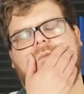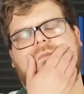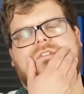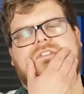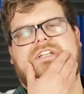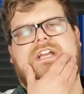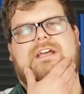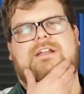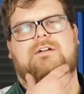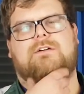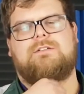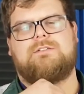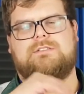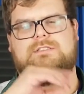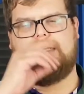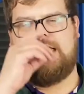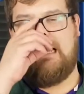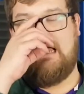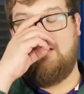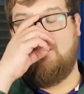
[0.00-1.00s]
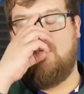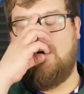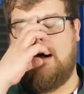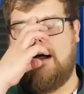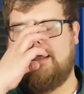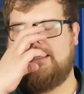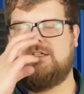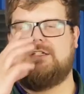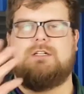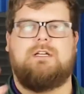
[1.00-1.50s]
channels I
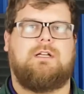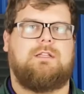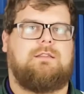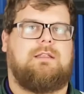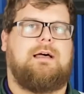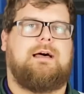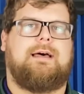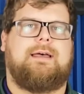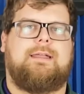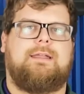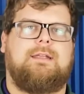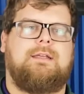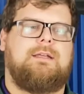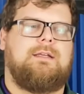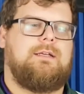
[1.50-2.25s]
watch a lot,